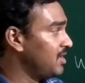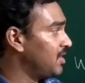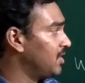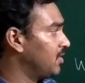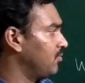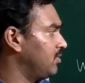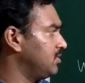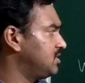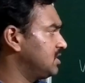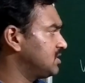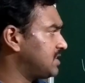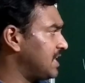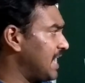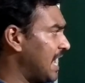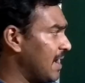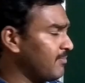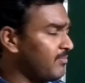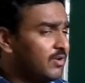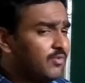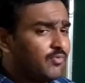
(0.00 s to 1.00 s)
We just
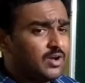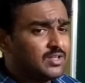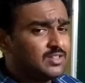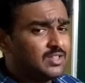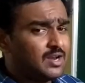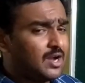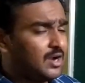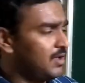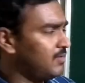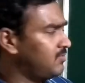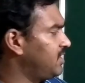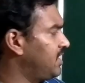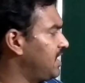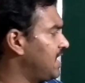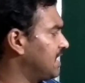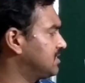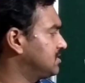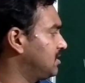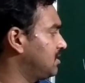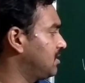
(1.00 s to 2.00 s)
amplify the rate of the
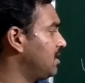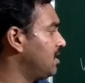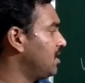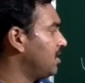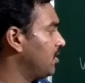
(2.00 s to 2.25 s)
reaction.